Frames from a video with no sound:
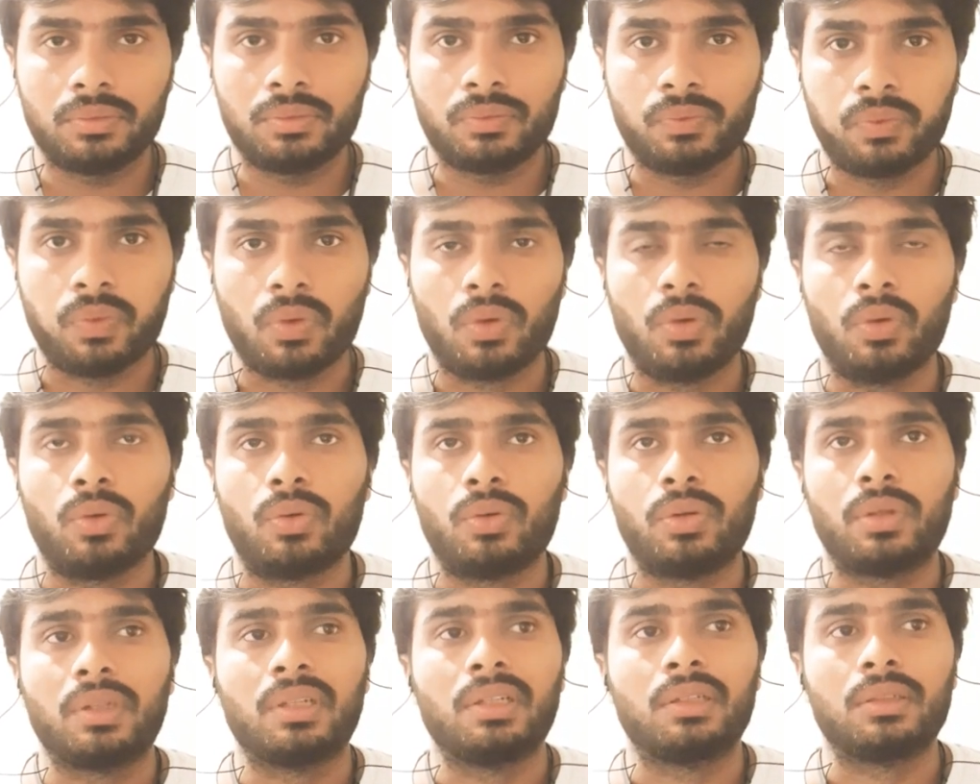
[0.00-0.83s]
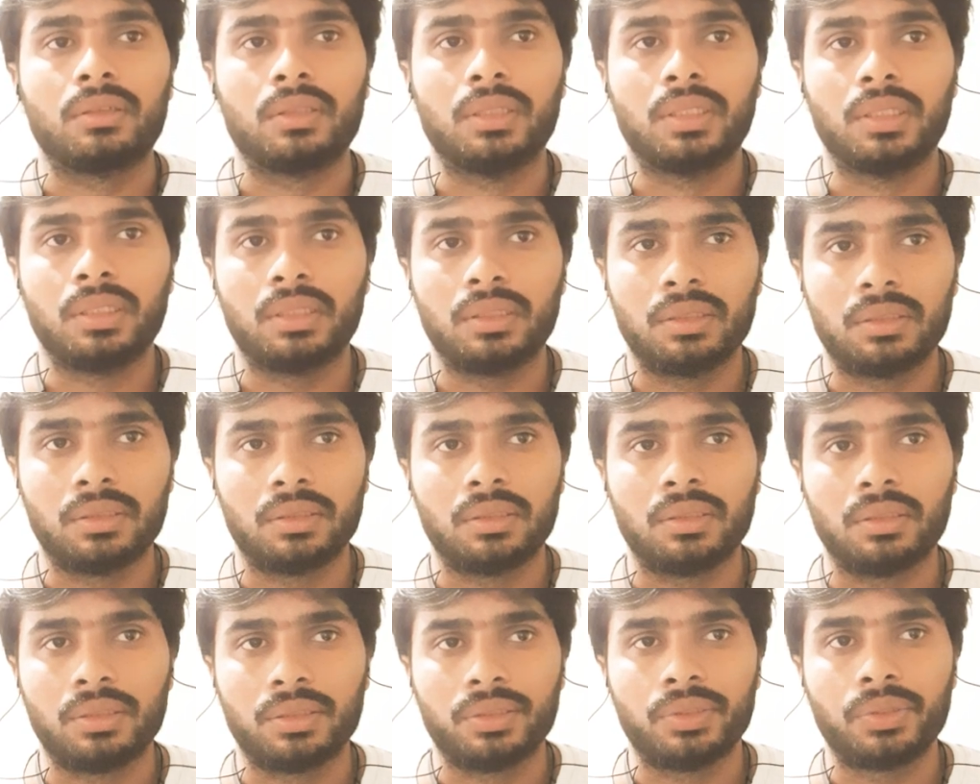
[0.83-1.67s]
followed,
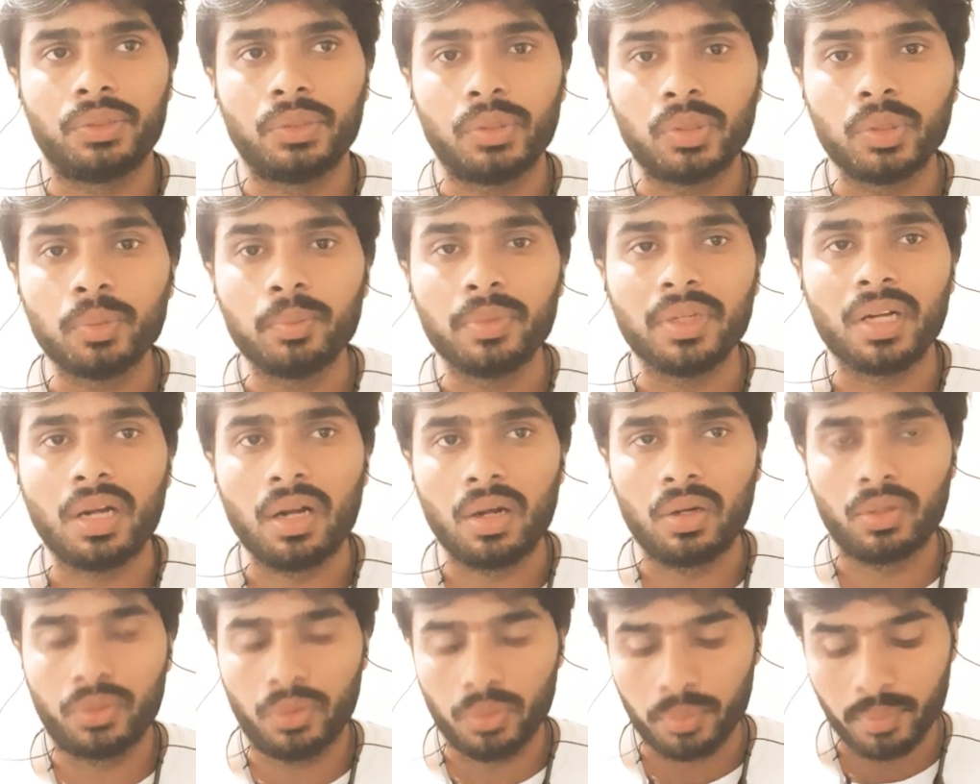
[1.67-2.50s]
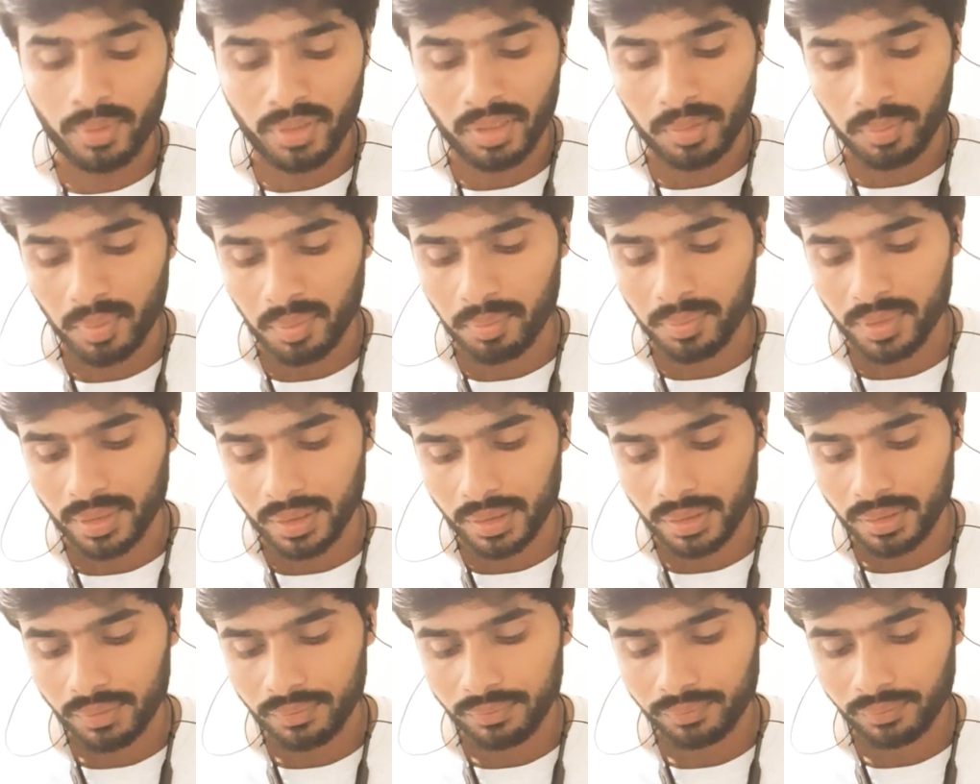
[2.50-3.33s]
or to be remembered,
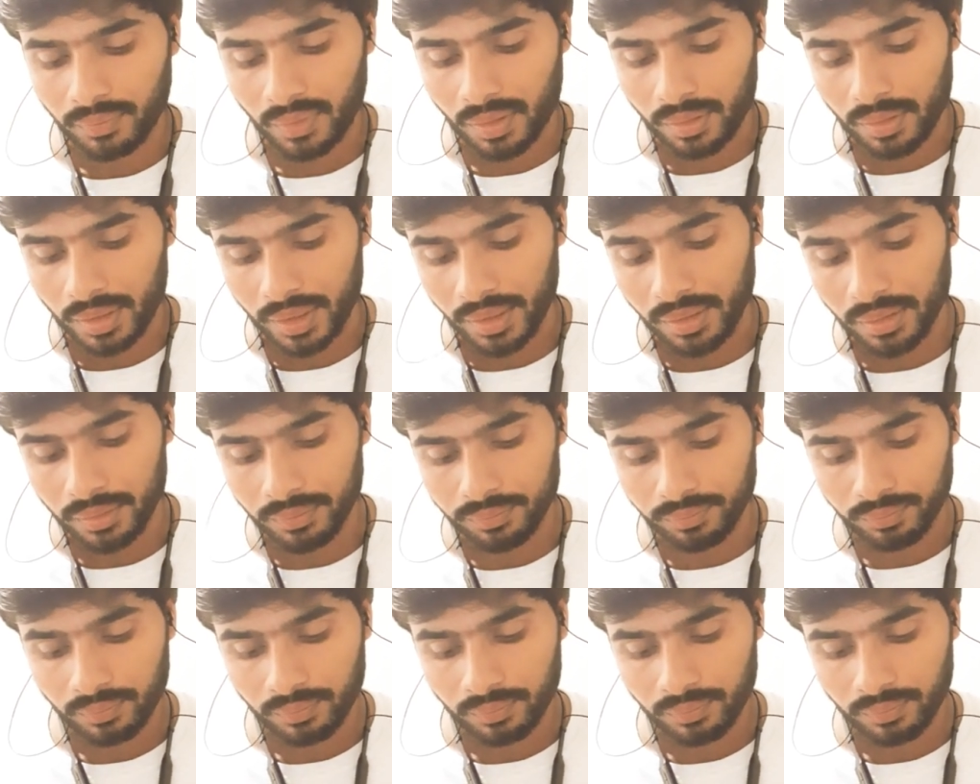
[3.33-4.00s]
right?